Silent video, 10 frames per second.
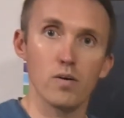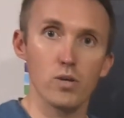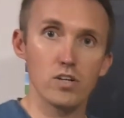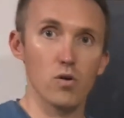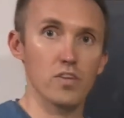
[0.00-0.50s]

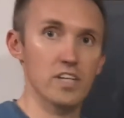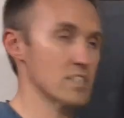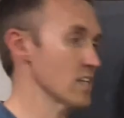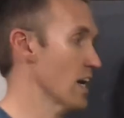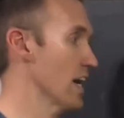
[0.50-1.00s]
We call
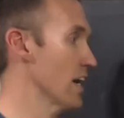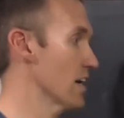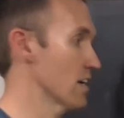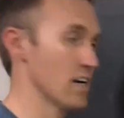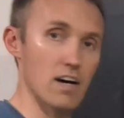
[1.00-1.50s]
this
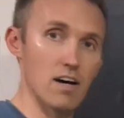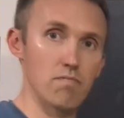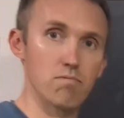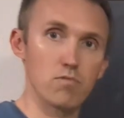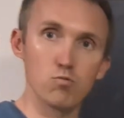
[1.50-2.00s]
a
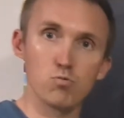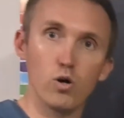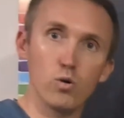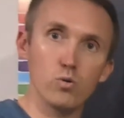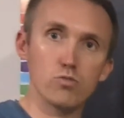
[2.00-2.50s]

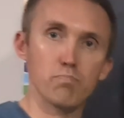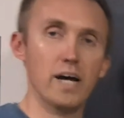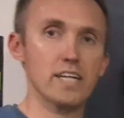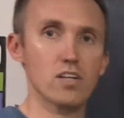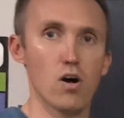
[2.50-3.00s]
rows
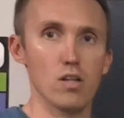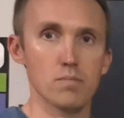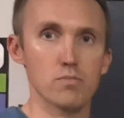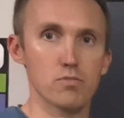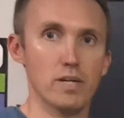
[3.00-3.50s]
by
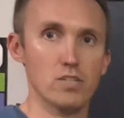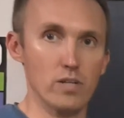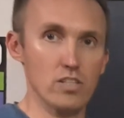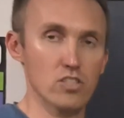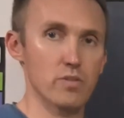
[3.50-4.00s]
columns
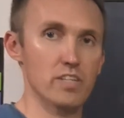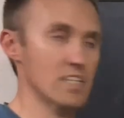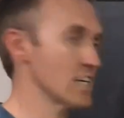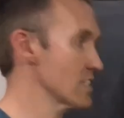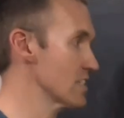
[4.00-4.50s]
matrix. So in this
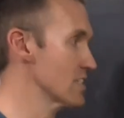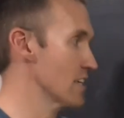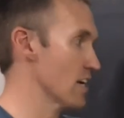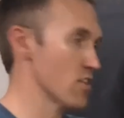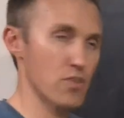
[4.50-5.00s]
case, this is
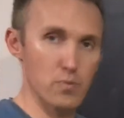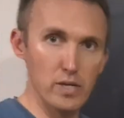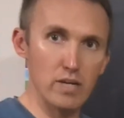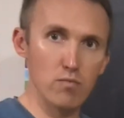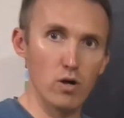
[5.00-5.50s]
a
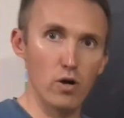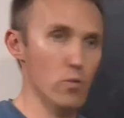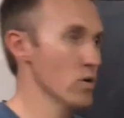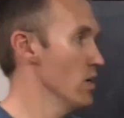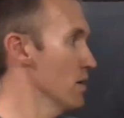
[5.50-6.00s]

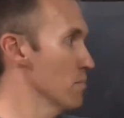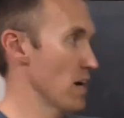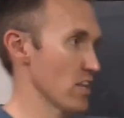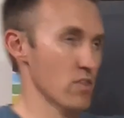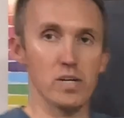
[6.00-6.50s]
3-row
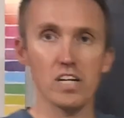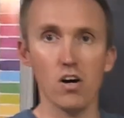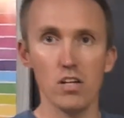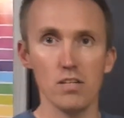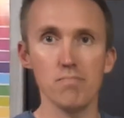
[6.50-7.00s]
by
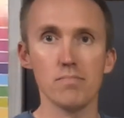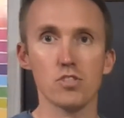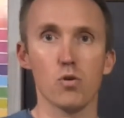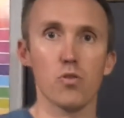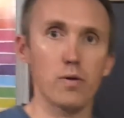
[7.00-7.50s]
3-column,
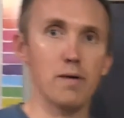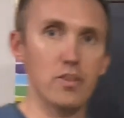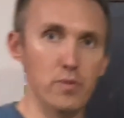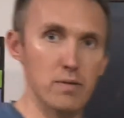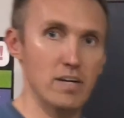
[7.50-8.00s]
so 3 by
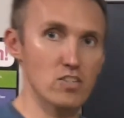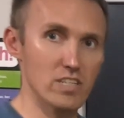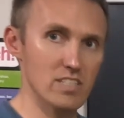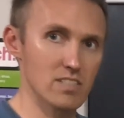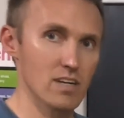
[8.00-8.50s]
3
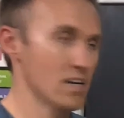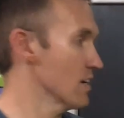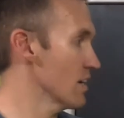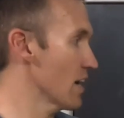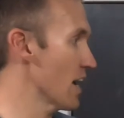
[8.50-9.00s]
matrix.
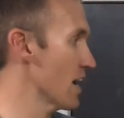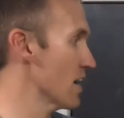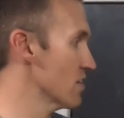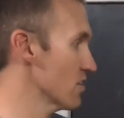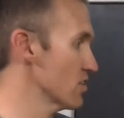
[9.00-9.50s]

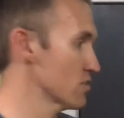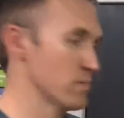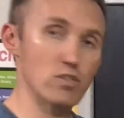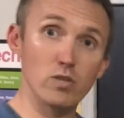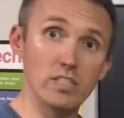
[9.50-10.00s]
And this
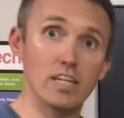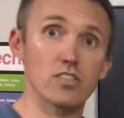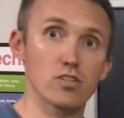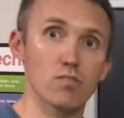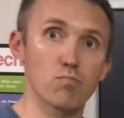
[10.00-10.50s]
matrix
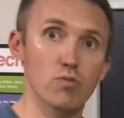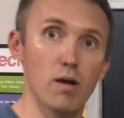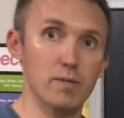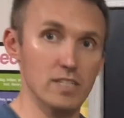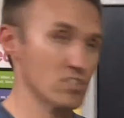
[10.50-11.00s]
has certain
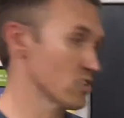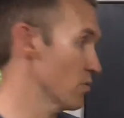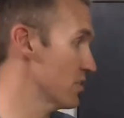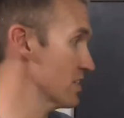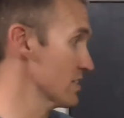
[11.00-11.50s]
properties. So
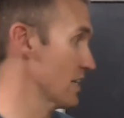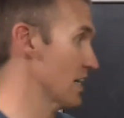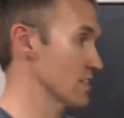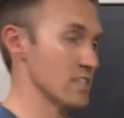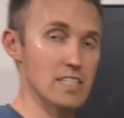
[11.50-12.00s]
in this
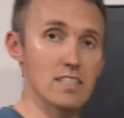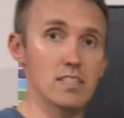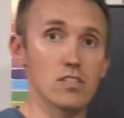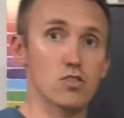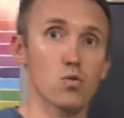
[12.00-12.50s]
case, this is
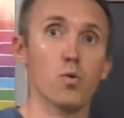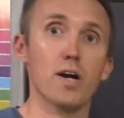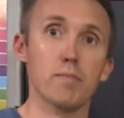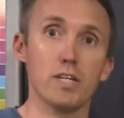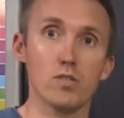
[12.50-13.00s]
a
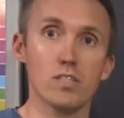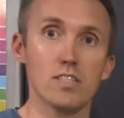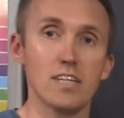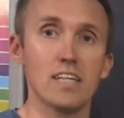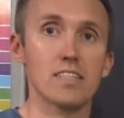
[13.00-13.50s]
square matrix.
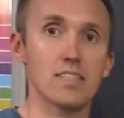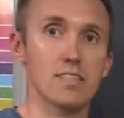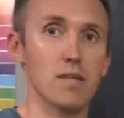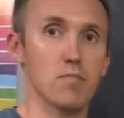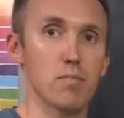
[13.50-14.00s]
It has the
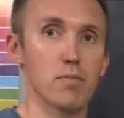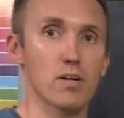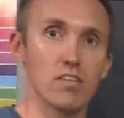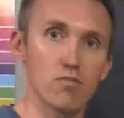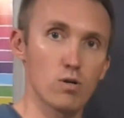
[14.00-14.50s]
same number
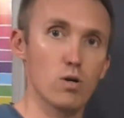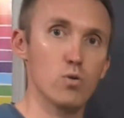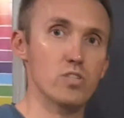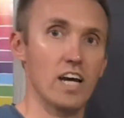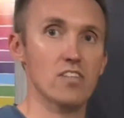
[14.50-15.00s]
of
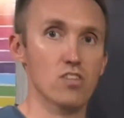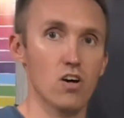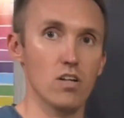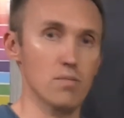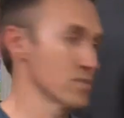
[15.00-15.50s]
rows as
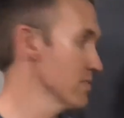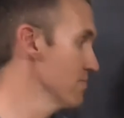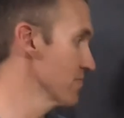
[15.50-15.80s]
columns.